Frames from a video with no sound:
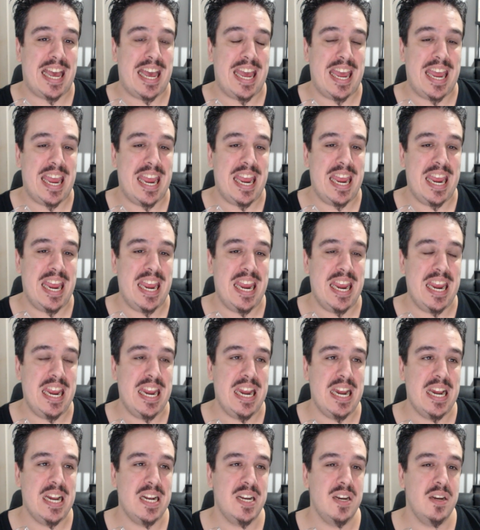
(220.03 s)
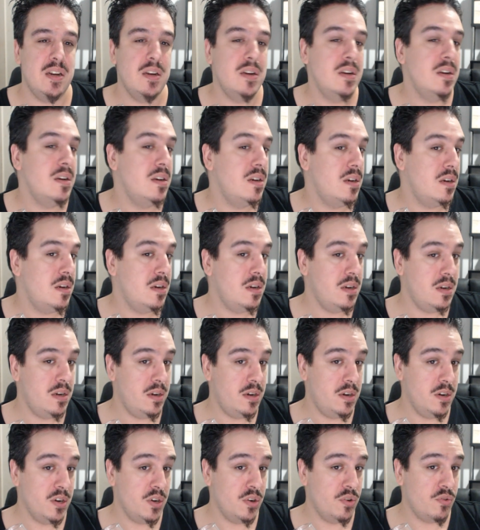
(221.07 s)

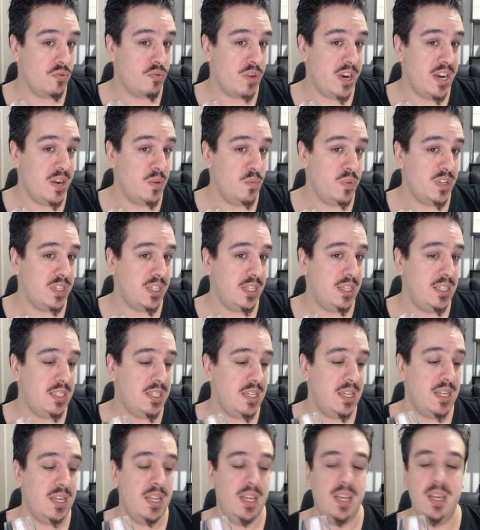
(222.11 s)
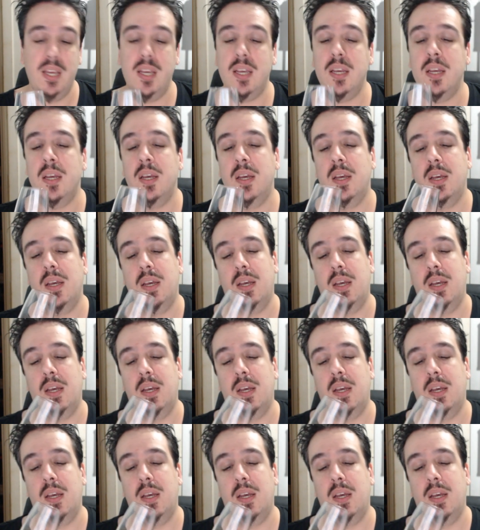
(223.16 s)
and grain whiskies in here.